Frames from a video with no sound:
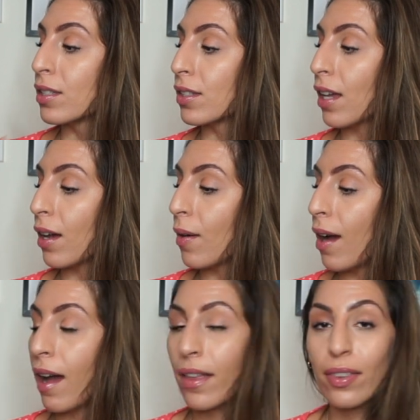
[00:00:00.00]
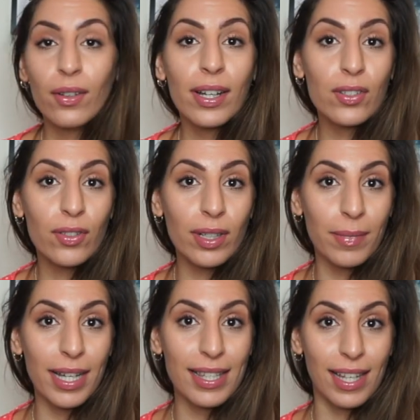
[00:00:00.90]
So I thought I'd treat
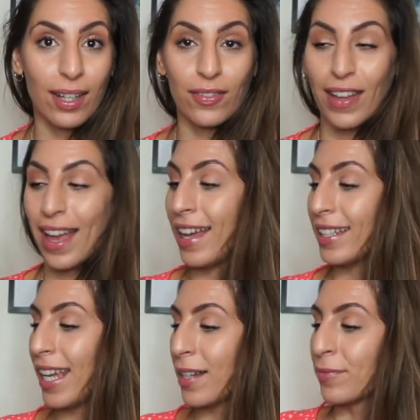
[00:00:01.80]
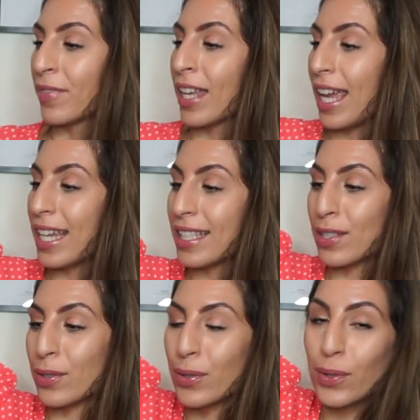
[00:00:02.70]
myself and yeah, it's
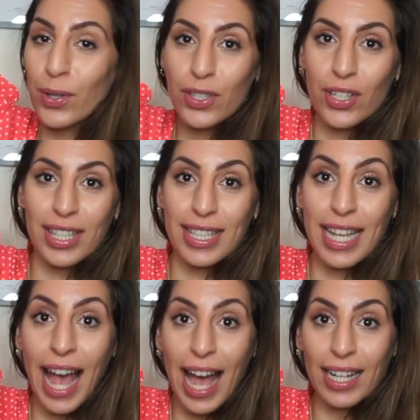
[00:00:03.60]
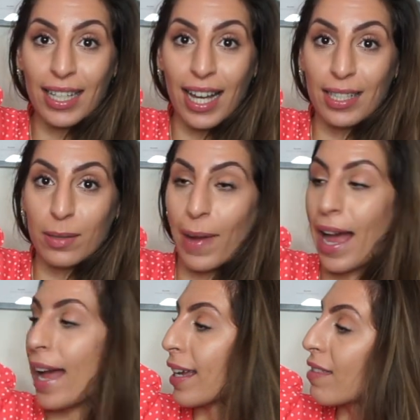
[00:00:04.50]
this gorgeous tan colored
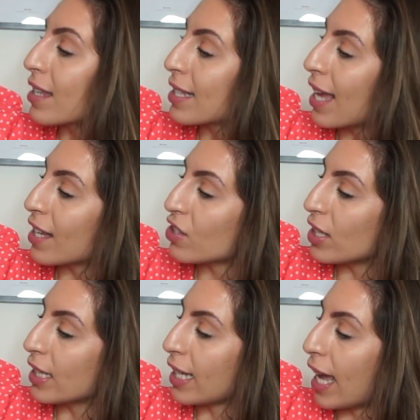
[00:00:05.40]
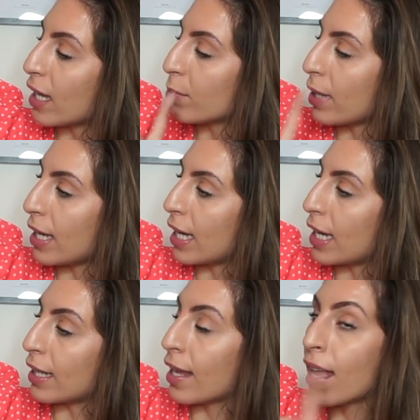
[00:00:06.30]
bag. And this actually came
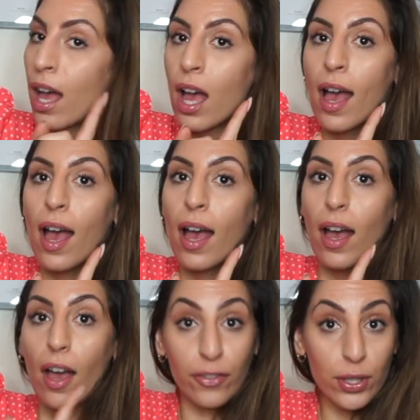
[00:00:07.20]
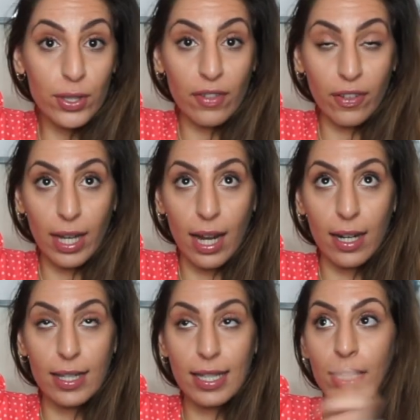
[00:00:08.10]
in a few different
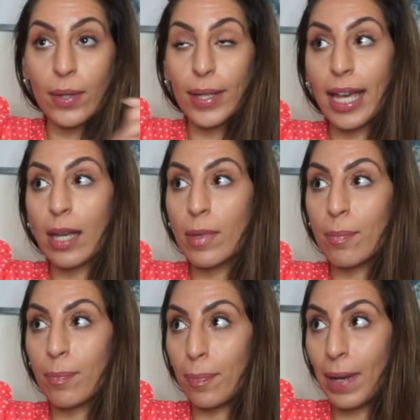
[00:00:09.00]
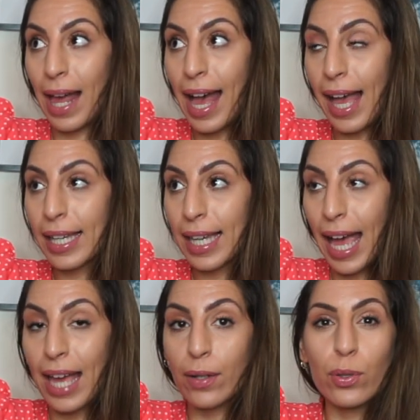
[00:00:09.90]
colors. I know it came in black
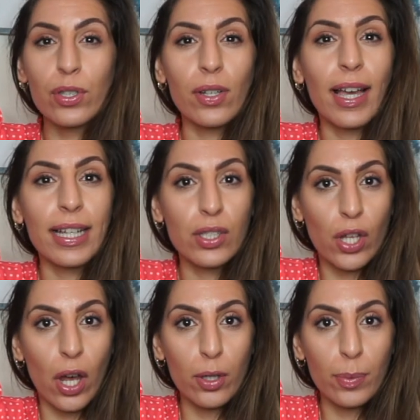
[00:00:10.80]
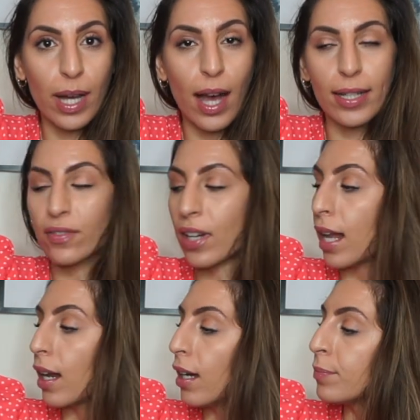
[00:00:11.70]
and also like a taupe kind of
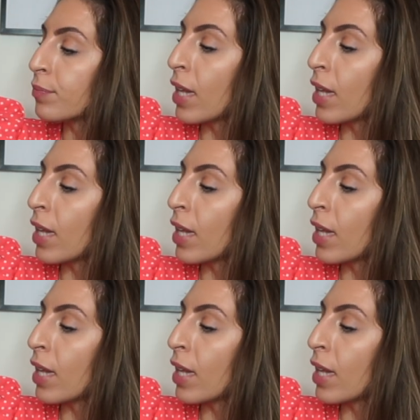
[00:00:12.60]
color.